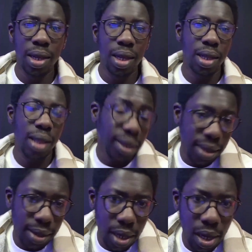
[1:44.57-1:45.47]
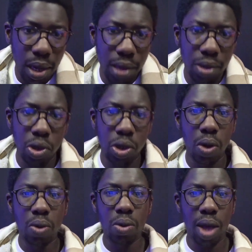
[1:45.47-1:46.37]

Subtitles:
That's a Canadian show,